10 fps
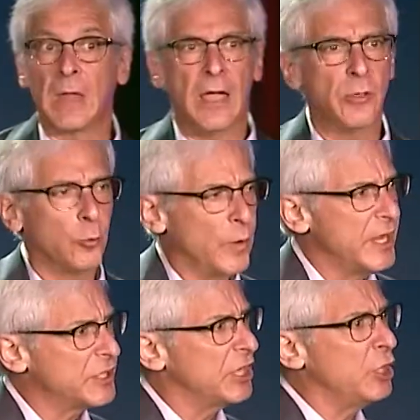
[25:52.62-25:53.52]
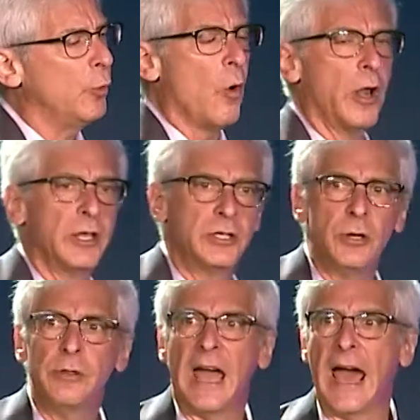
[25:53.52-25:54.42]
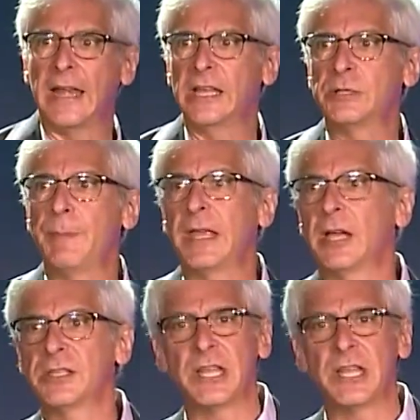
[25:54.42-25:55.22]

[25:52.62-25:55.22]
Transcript: And the reason you want to do that is because